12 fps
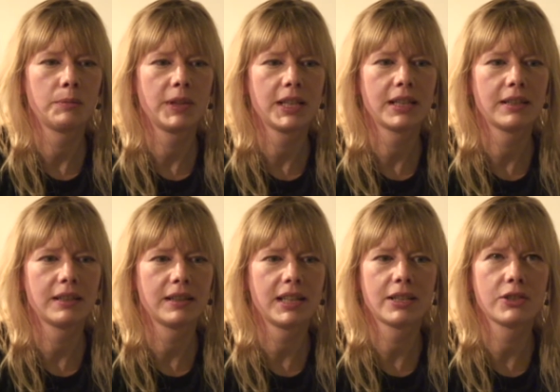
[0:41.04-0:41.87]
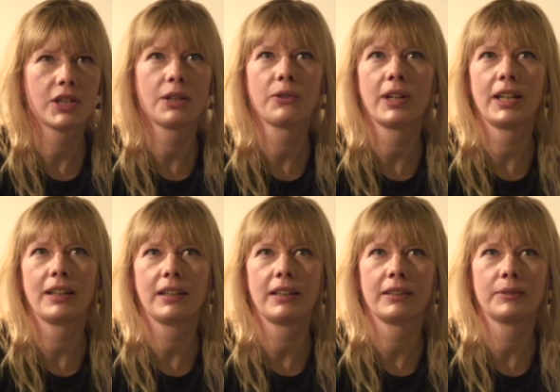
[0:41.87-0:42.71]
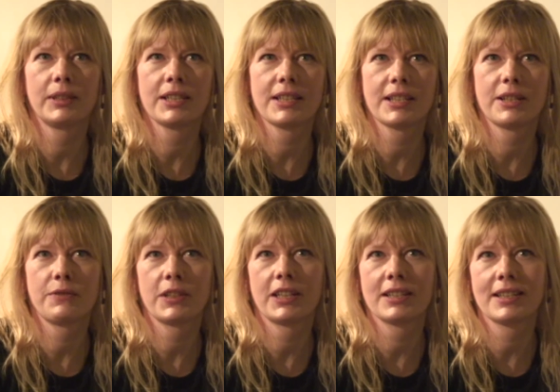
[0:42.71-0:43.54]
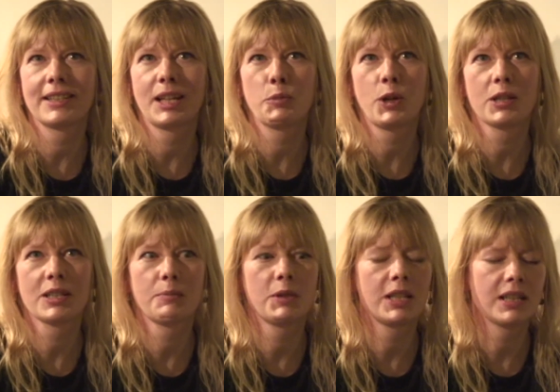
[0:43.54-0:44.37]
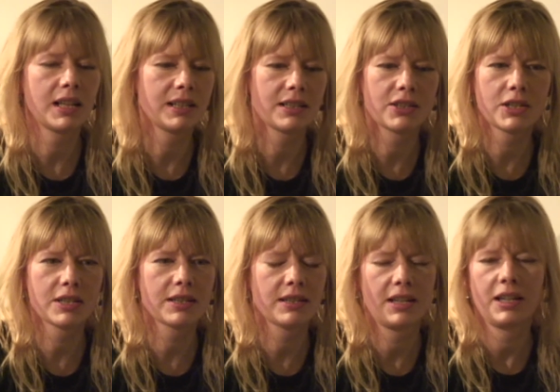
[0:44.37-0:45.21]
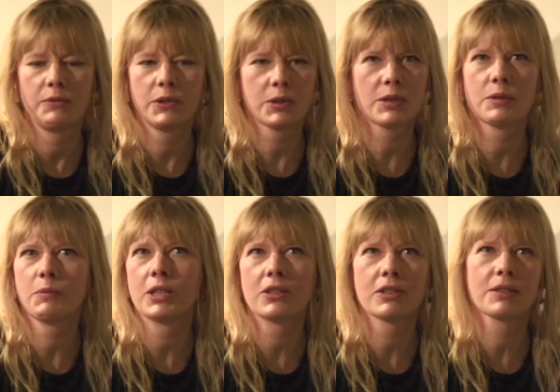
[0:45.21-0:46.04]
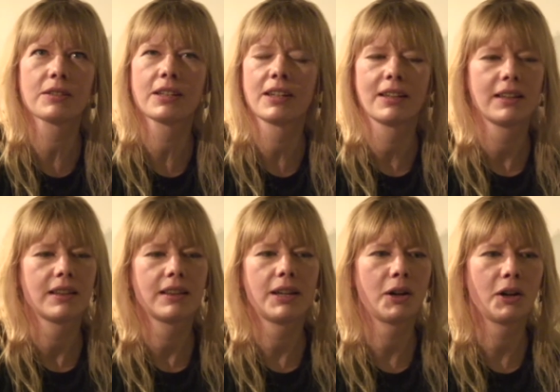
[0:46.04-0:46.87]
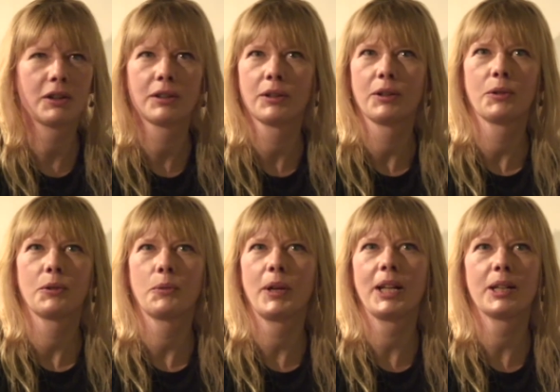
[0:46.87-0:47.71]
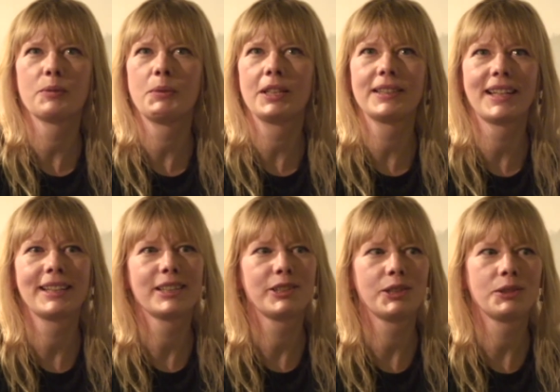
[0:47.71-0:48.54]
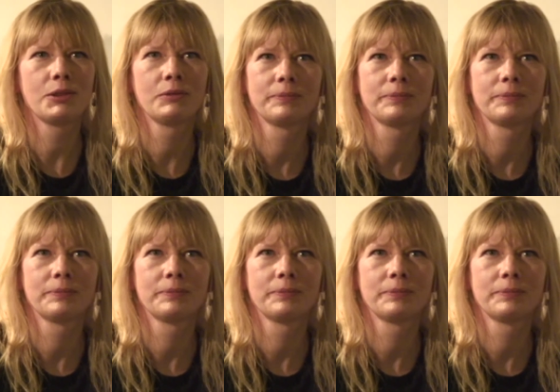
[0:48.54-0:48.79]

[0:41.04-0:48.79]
they can generate a significance in that proximity that is just, feels to me, just there, waiting to be attended to.